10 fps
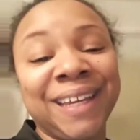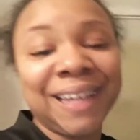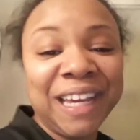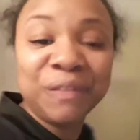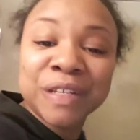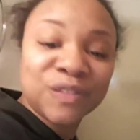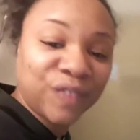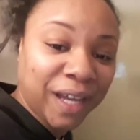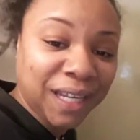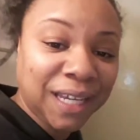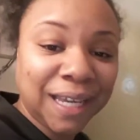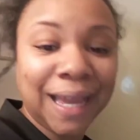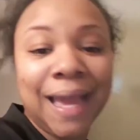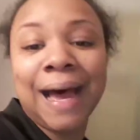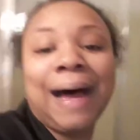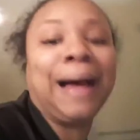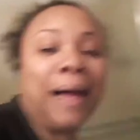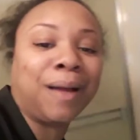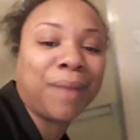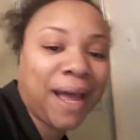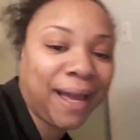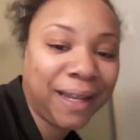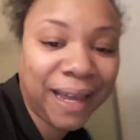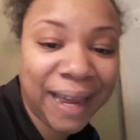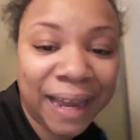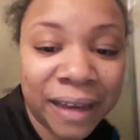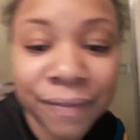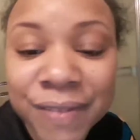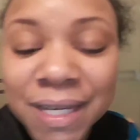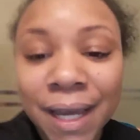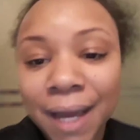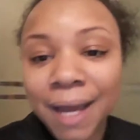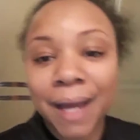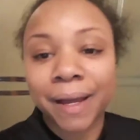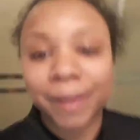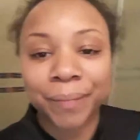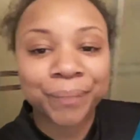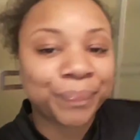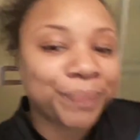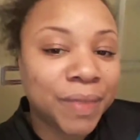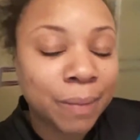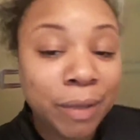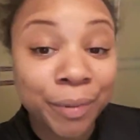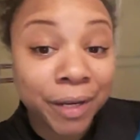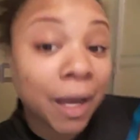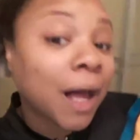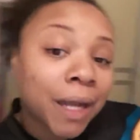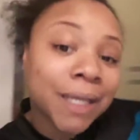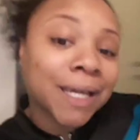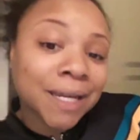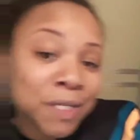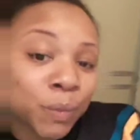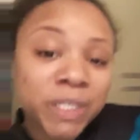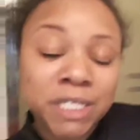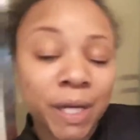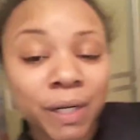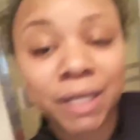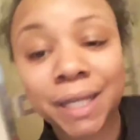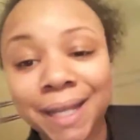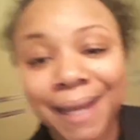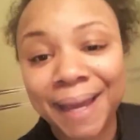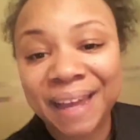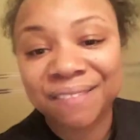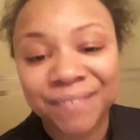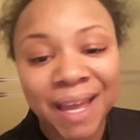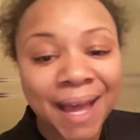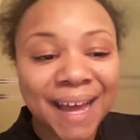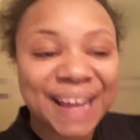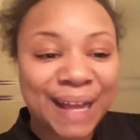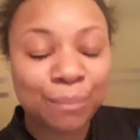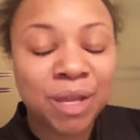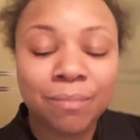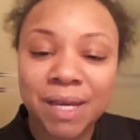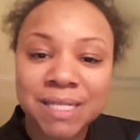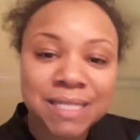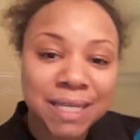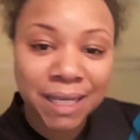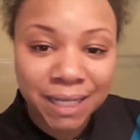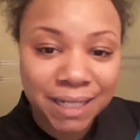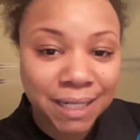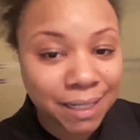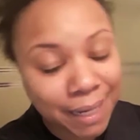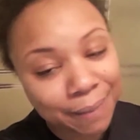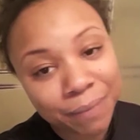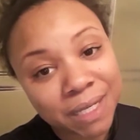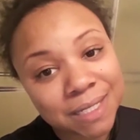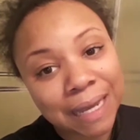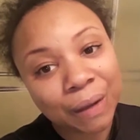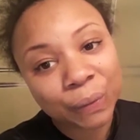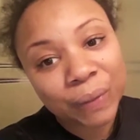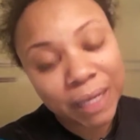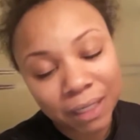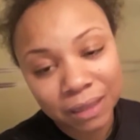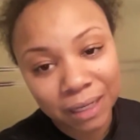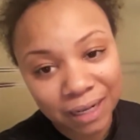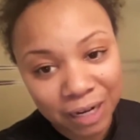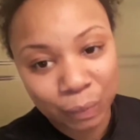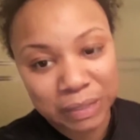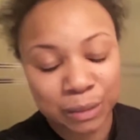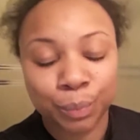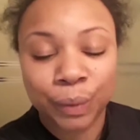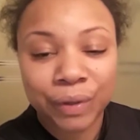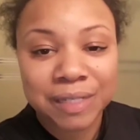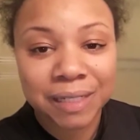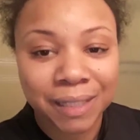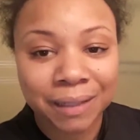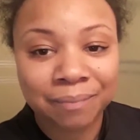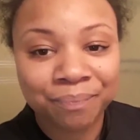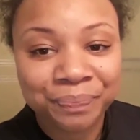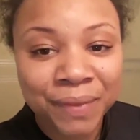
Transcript: It was funny. I laughed. People in the audience, we shared a good laugh. And my son did not miss out on anything that was important to him.